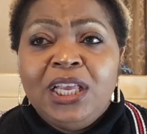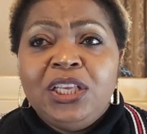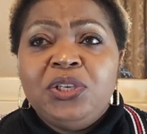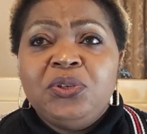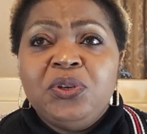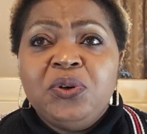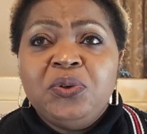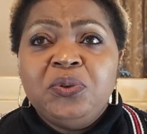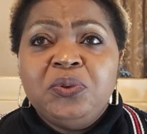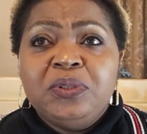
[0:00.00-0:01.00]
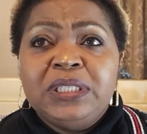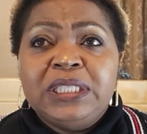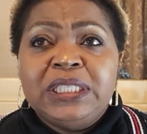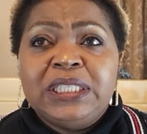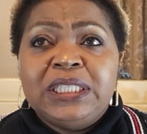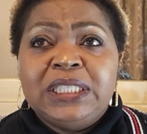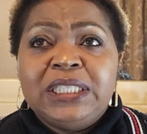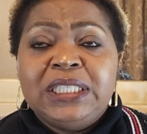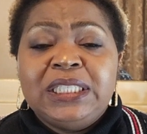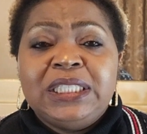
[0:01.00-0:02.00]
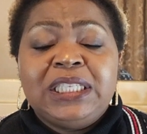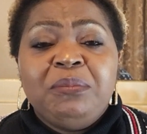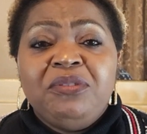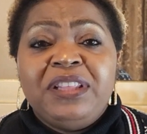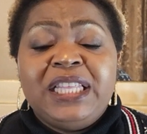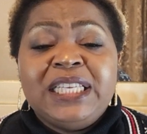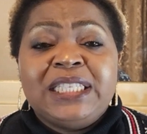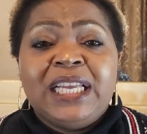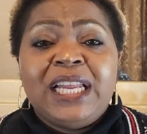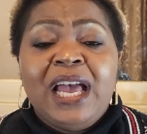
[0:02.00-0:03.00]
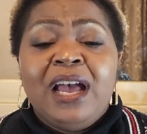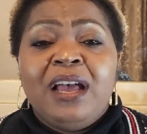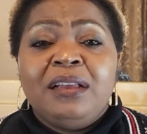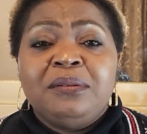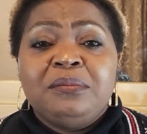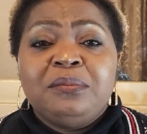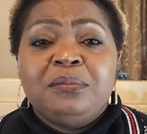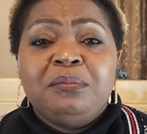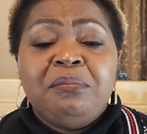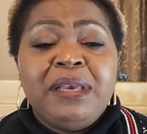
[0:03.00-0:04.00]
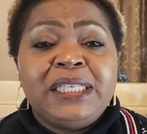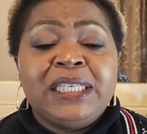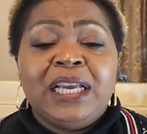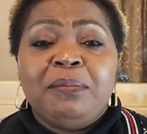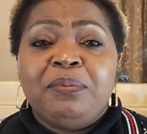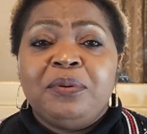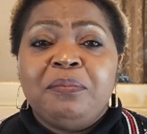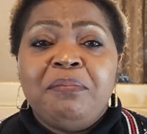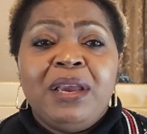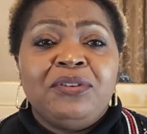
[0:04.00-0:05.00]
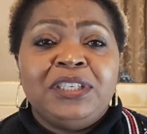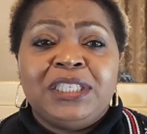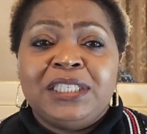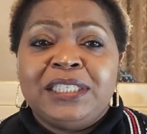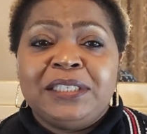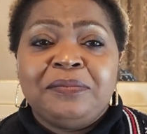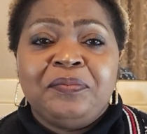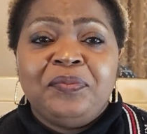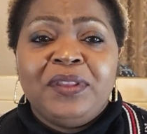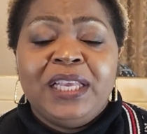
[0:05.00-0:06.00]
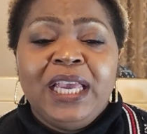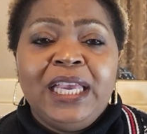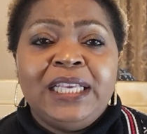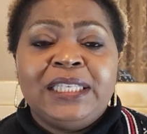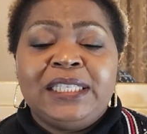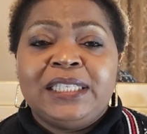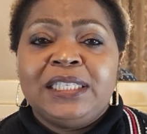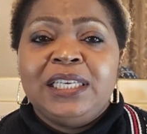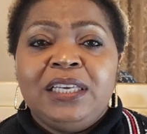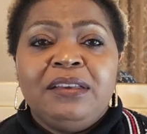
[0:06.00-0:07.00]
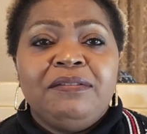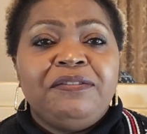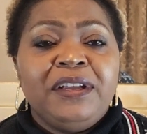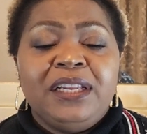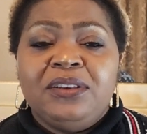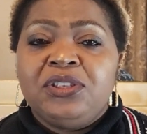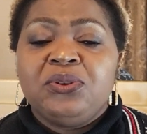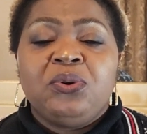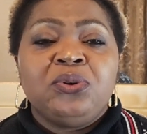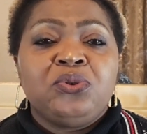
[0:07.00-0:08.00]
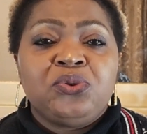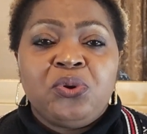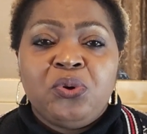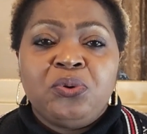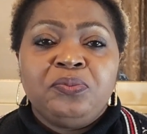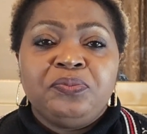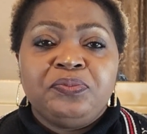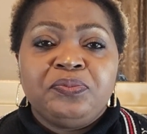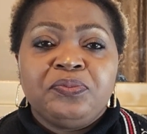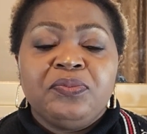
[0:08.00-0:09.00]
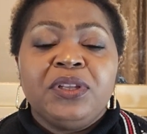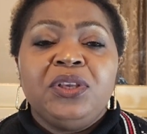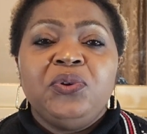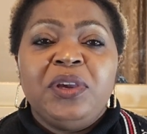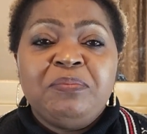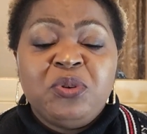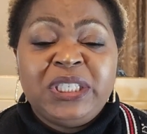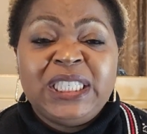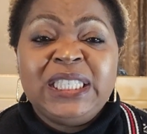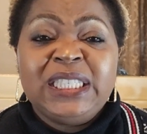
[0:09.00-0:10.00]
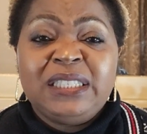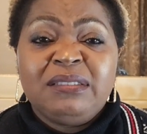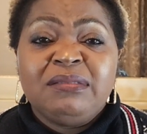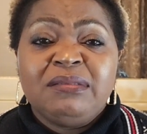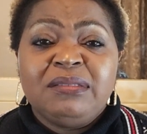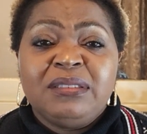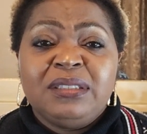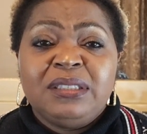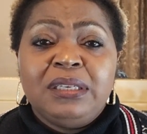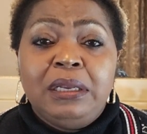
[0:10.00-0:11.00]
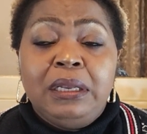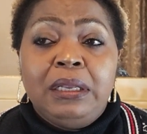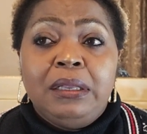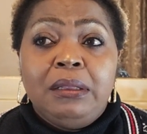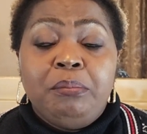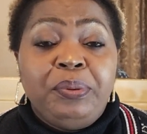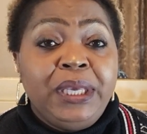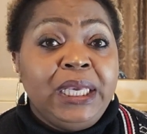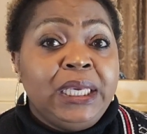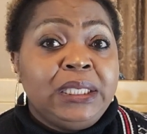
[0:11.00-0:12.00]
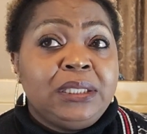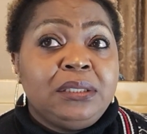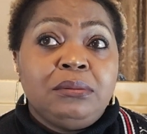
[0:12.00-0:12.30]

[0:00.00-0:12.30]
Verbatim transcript: You know, some of the things that are messing up marriages is failure to control your emotions, be it